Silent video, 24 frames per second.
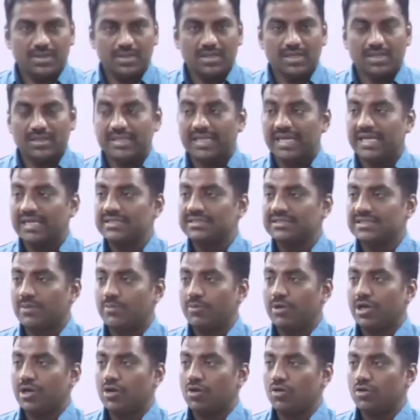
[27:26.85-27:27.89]
then somewhere
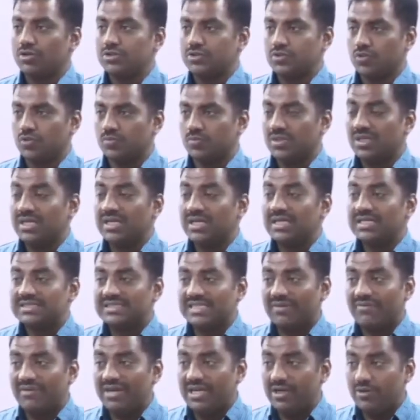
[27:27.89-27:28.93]
close to
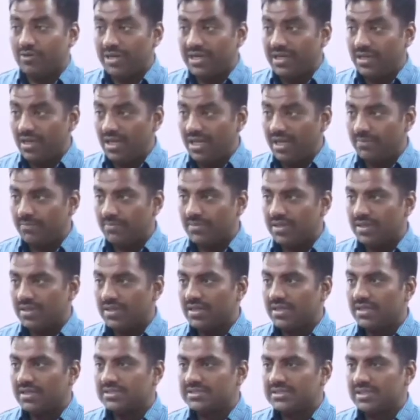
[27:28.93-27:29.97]
720,
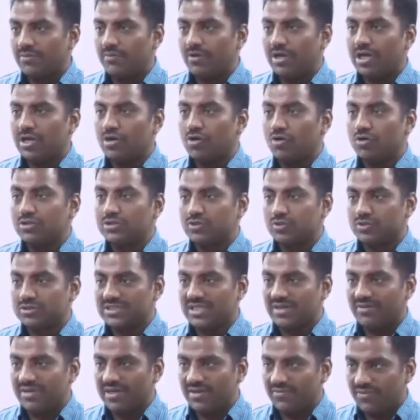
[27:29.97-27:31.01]
somewhere close to
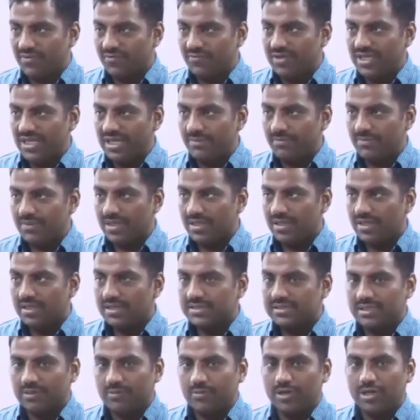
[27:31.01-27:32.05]
750,
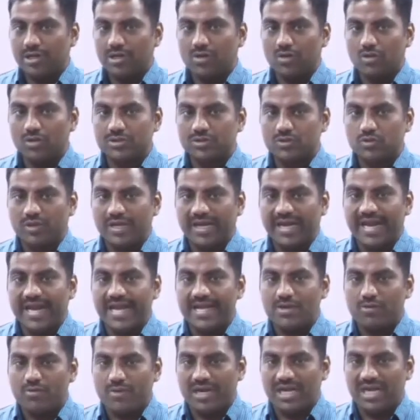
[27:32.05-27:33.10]
somewhere close to
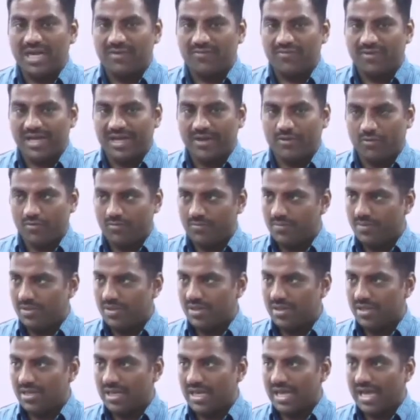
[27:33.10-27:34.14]
825.
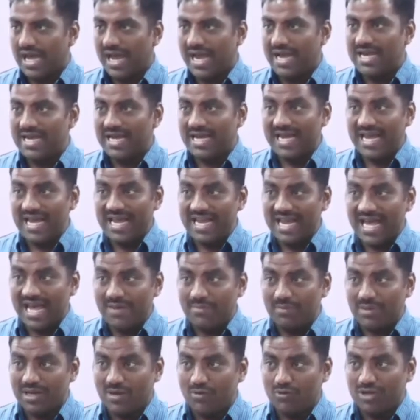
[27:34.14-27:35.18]
And again I am
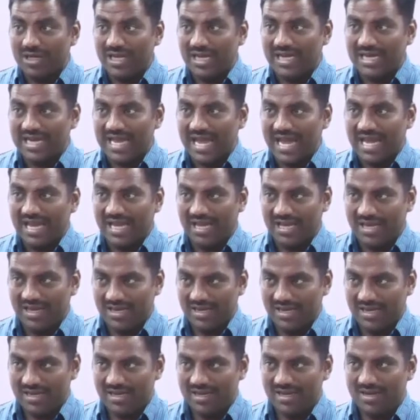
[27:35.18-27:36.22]
counting 9.
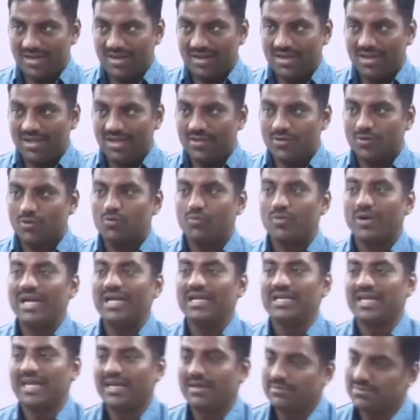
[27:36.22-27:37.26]
So 12
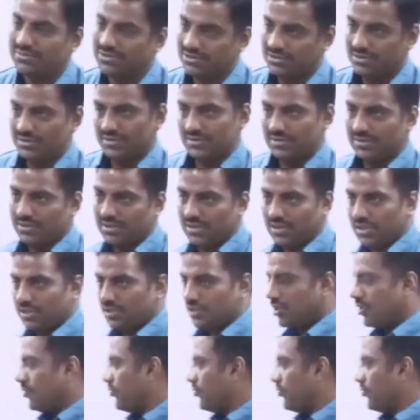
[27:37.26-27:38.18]
times. So if